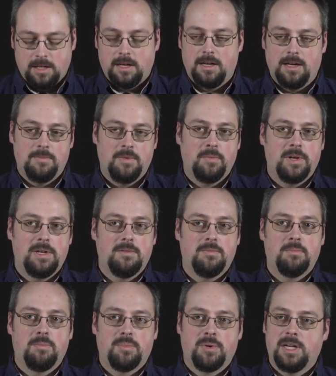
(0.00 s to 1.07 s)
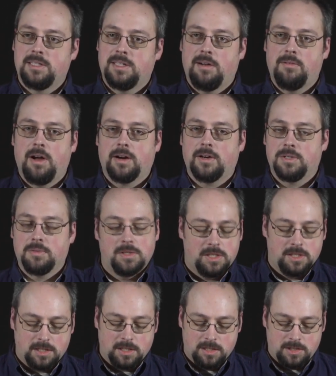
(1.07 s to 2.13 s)
When you press that rocker switch,
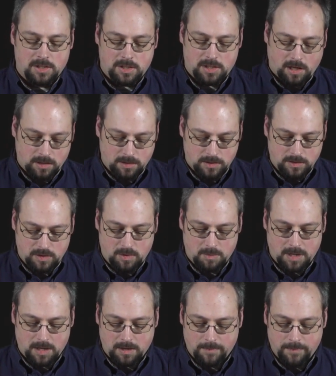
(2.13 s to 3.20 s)
it's going to just start zooming.